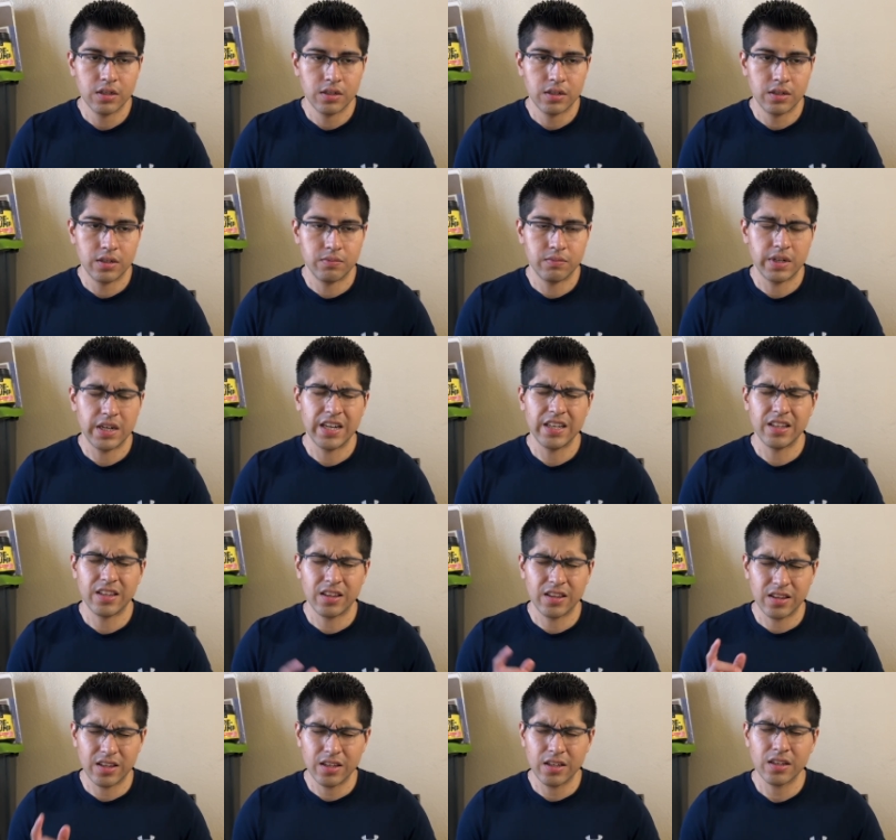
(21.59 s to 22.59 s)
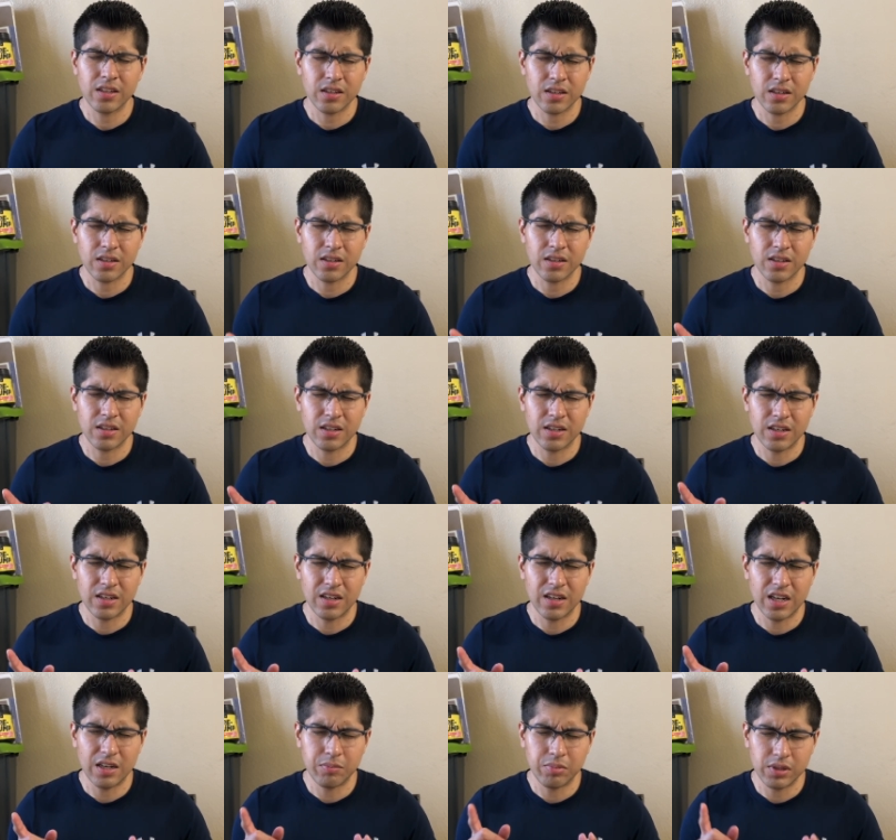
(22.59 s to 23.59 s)

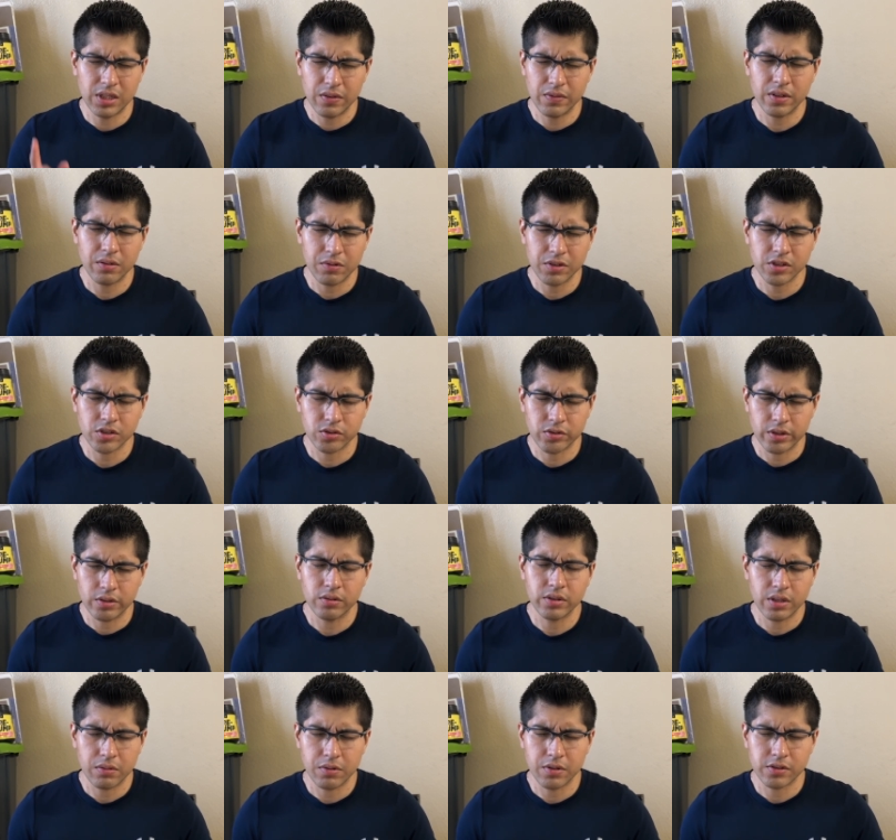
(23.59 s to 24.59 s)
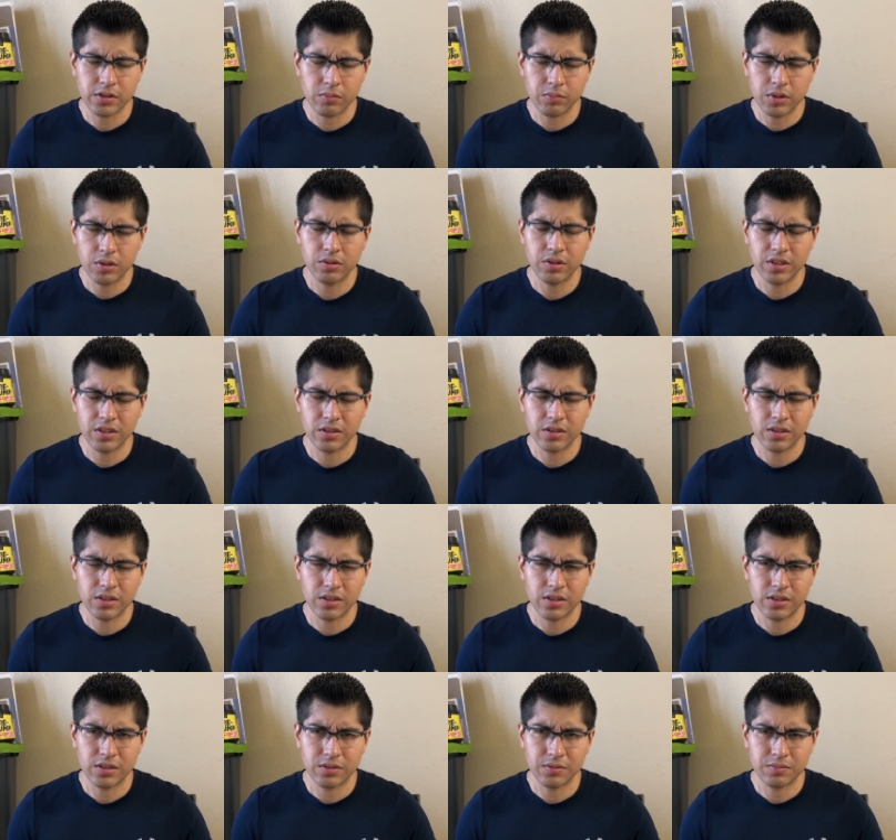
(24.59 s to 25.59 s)
I believe there was a trailer that was uploaded
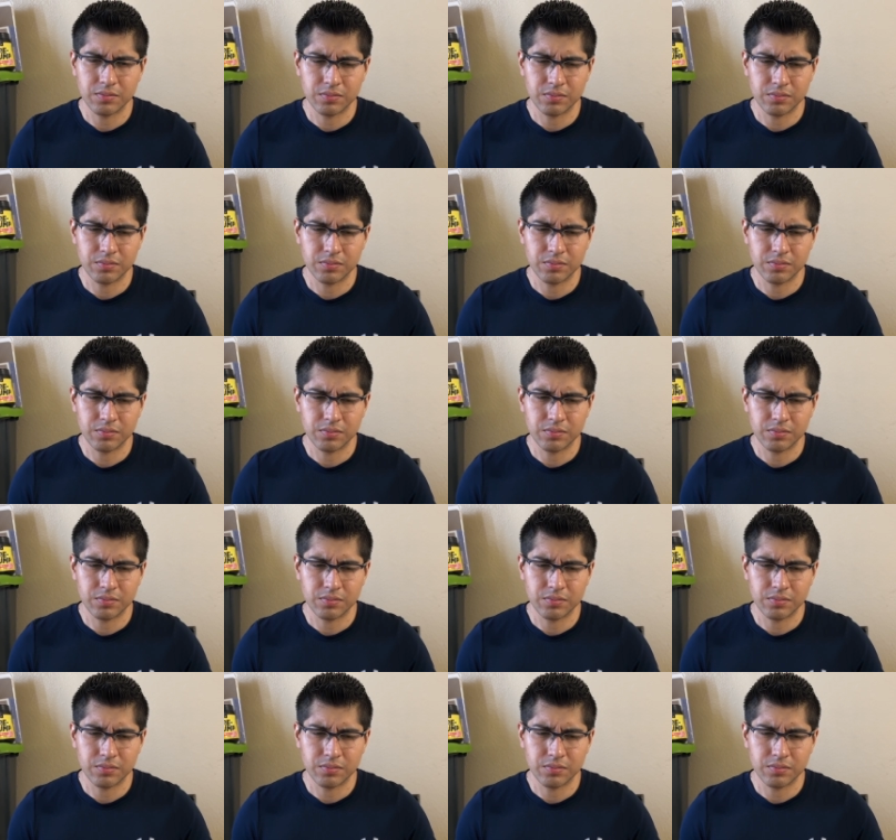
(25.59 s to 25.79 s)
a